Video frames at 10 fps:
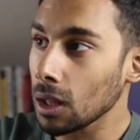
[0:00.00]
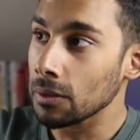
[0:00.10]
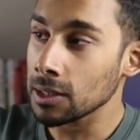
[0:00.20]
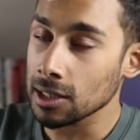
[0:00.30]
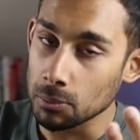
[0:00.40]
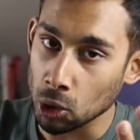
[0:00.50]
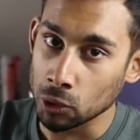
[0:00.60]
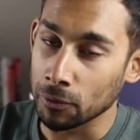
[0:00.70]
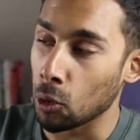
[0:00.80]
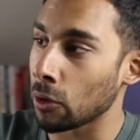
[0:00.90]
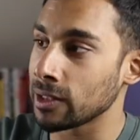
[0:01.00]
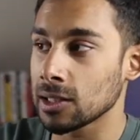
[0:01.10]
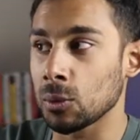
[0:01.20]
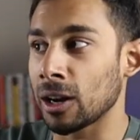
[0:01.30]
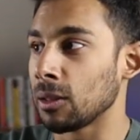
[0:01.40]
this is module four, this
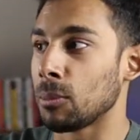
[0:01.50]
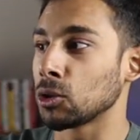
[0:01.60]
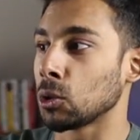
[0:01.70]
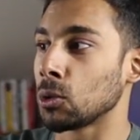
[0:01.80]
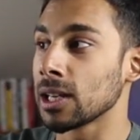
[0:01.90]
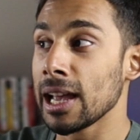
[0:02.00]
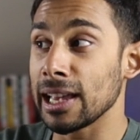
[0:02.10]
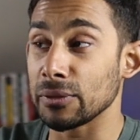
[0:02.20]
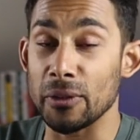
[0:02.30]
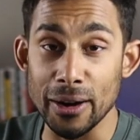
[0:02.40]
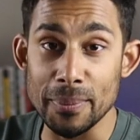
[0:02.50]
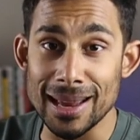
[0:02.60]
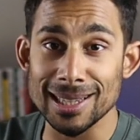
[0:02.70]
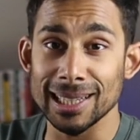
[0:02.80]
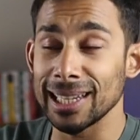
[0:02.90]
is one of the modules. It's very
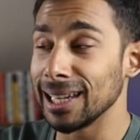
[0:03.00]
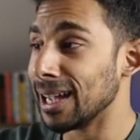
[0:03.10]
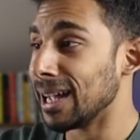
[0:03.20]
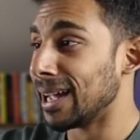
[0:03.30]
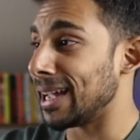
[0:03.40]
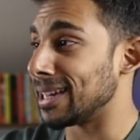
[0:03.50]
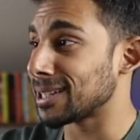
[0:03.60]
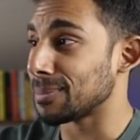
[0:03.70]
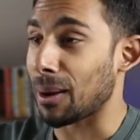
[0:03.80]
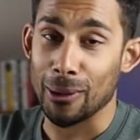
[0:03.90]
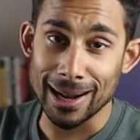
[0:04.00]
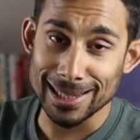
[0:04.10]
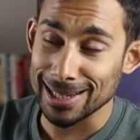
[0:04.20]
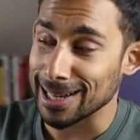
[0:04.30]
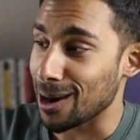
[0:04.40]
messy, it's my
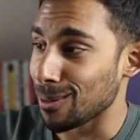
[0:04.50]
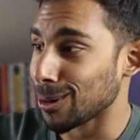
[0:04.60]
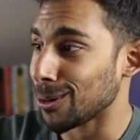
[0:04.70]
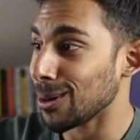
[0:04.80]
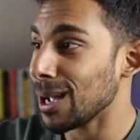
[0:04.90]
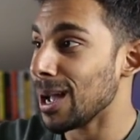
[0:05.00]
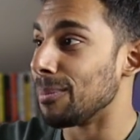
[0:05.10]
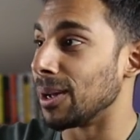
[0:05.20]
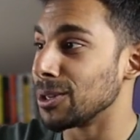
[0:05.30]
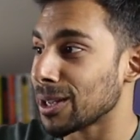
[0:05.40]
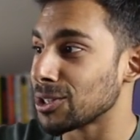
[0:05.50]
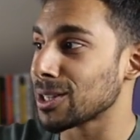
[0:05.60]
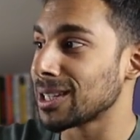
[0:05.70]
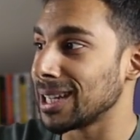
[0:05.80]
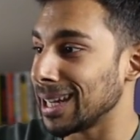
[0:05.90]
writing is terrible, but you can
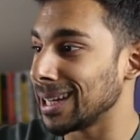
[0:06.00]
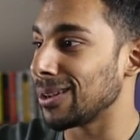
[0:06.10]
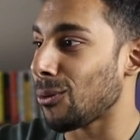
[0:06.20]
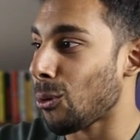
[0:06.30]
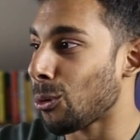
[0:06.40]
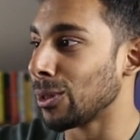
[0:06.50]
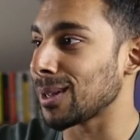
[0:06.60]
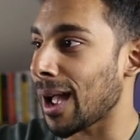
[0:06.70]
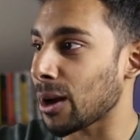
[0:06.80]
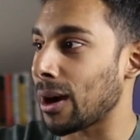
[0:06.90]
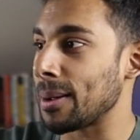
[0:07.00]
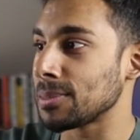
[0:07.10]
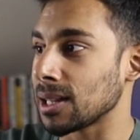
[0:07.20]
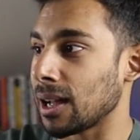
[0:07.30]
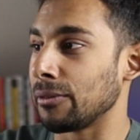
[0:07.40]
just see all the
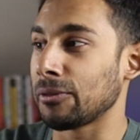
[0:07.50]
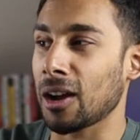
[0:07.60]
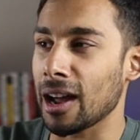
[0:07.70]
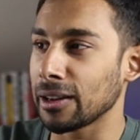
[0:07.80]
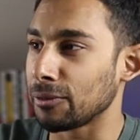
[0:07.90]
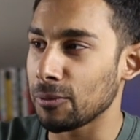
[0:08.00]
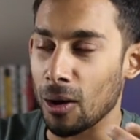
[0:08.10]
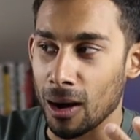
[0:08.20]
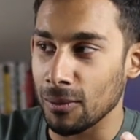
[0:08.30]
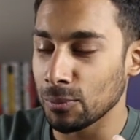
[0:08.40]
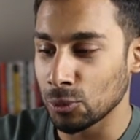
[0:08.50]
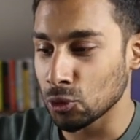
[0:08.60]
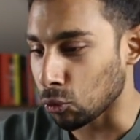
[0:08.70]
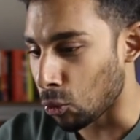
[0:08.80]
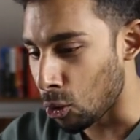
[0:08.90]
diagrams that I've kind of
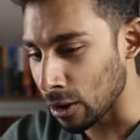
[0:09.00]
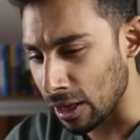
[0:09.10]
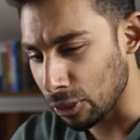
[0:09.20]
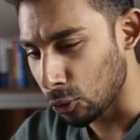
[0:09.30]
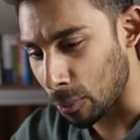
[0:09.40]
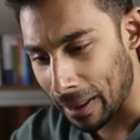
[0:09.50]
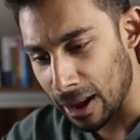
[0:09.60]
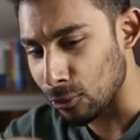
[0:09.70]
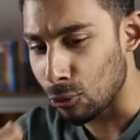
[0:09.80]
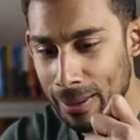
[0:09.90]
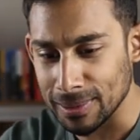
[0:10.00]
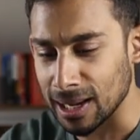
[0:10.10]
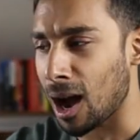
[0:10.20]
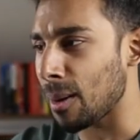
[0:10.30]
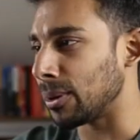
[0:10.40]
drawn and thought about and ripped
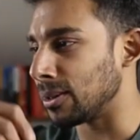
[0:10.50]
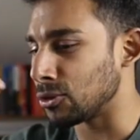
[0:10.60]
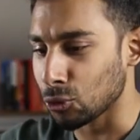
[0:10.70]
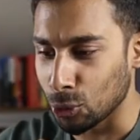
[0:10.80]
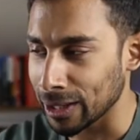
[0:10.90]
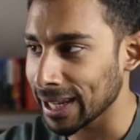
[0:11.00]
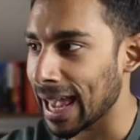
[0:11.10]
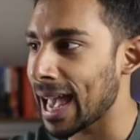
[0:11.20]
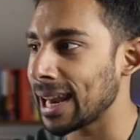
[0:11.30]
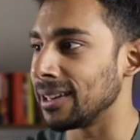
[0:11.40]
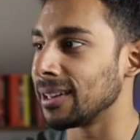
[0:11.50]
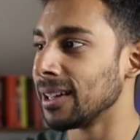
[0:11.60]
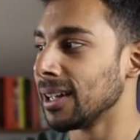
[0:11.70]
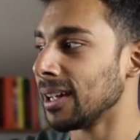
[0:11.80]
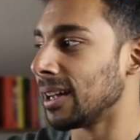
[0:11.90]
up and drawn again. And
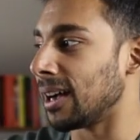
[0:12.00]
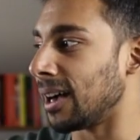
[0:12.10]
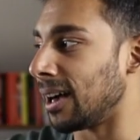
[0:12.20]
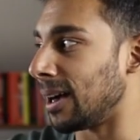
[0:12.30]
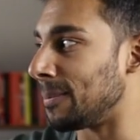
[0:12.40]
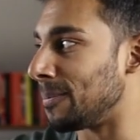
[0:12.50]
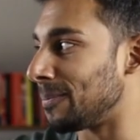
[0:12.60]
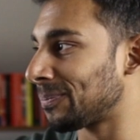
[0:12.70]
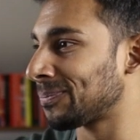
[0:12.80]
um,